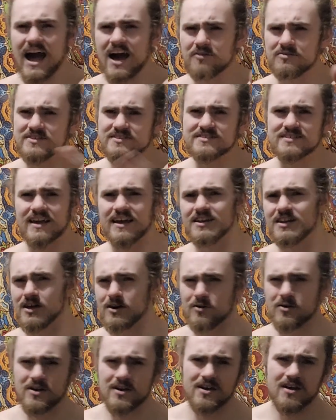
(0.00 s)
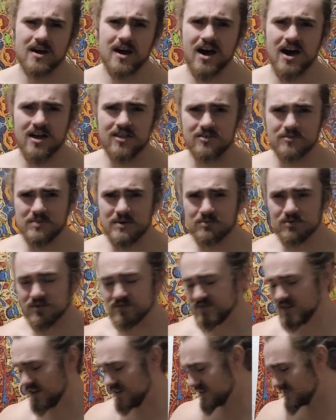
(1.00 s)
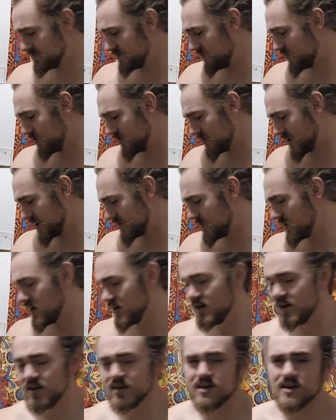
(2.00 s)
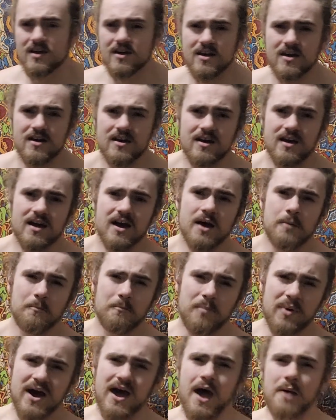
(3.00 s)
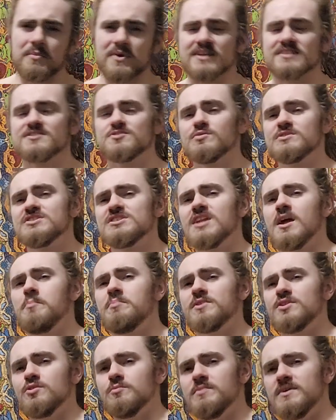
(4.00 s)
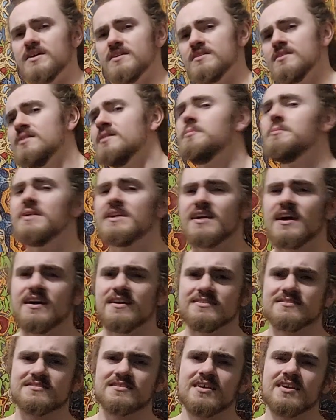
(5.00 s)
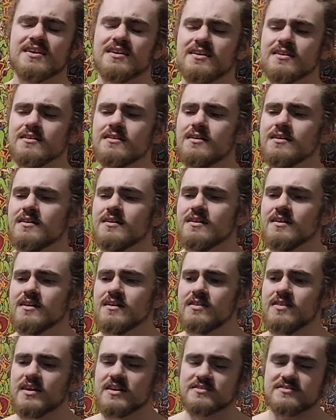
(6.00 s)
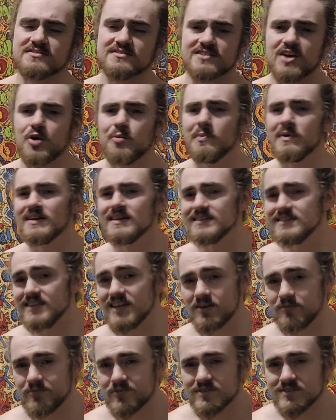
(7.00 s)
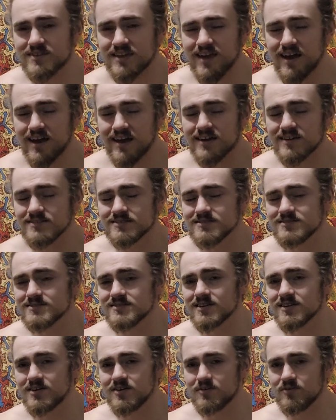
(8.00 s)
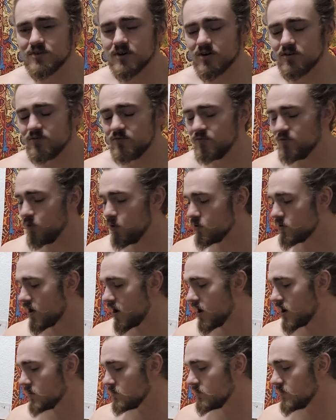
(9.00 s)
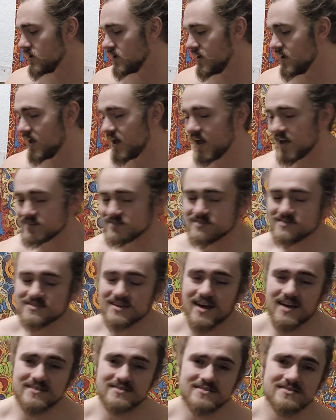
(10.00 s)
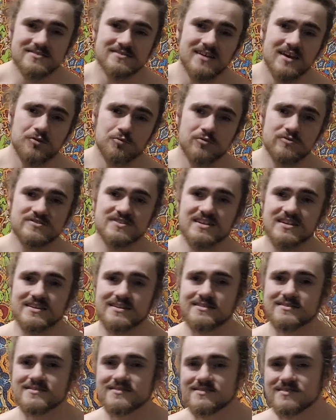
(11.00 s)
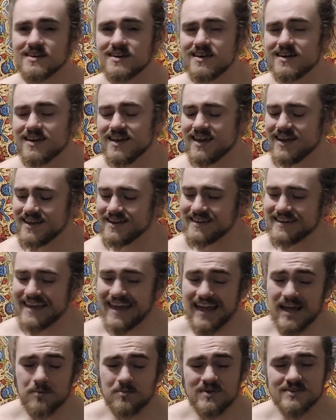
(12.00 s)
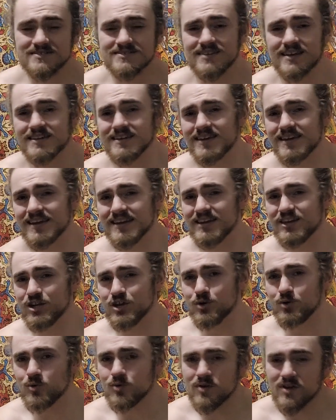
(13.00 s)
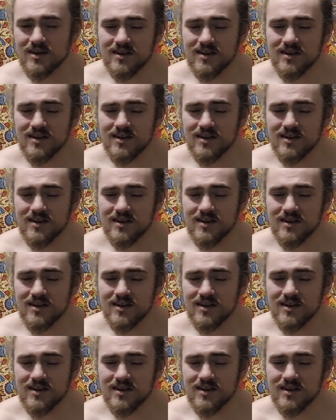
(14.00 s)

obviously, I know other people have done this before, right? But I'm going to switch it up a little bit because there's so many different kinds of, of forearm exercises and routines and gambits that you can do